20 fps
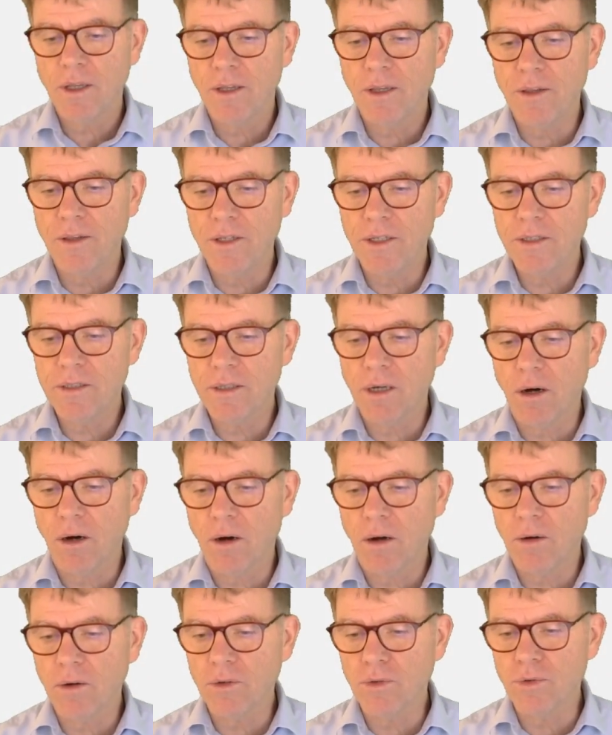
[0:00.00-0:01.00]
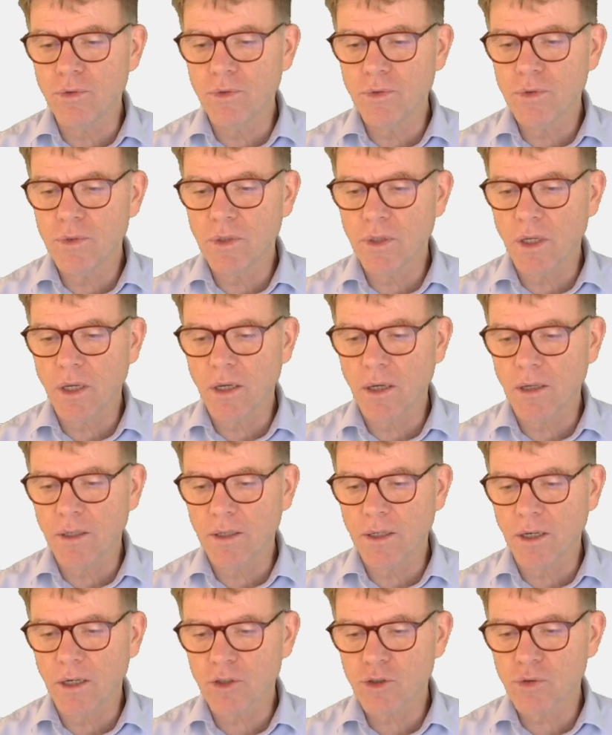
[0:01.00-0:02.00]
These are used here.
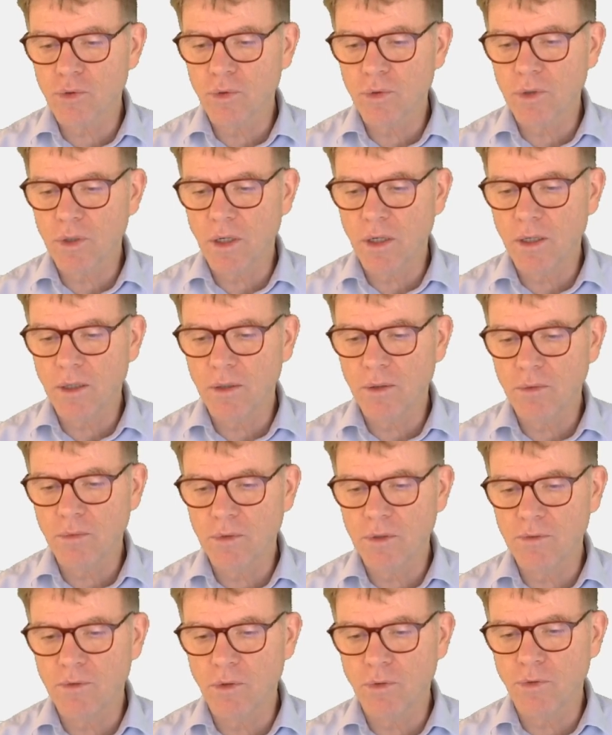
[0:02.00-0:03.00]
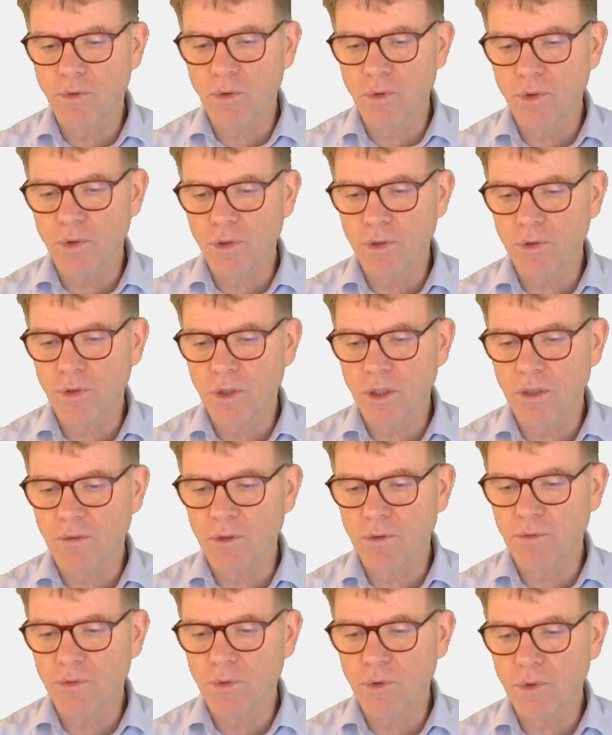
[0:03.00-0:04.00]
They are shown with the folder, the
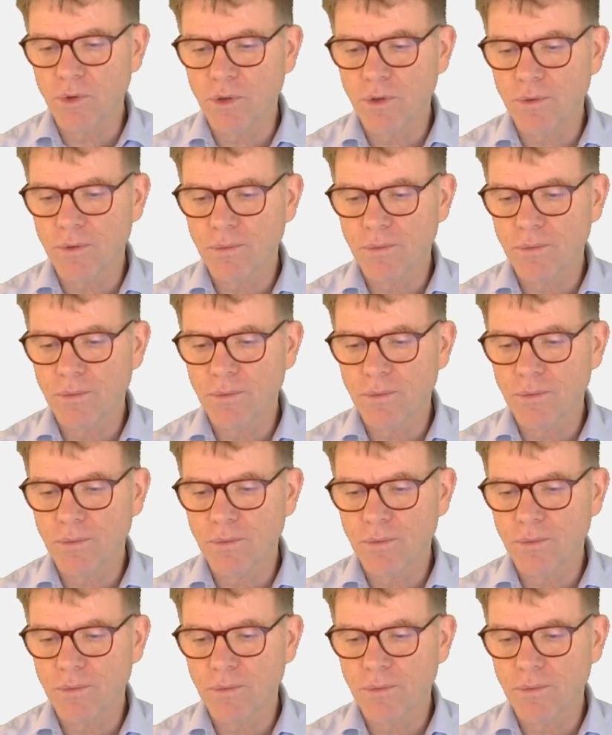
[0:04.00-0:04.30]
given folder.